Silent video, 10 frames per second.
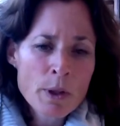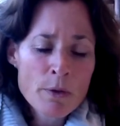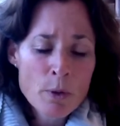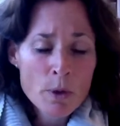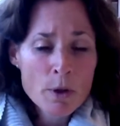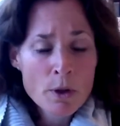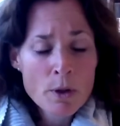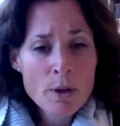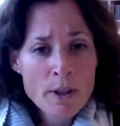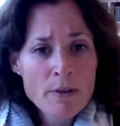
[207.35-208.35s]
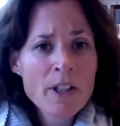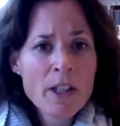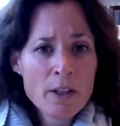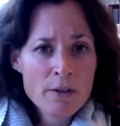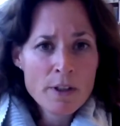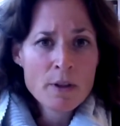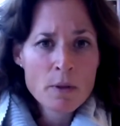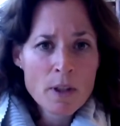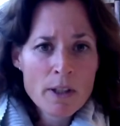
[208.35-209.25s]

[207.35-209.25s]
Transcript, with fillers: if you want to know it at an individual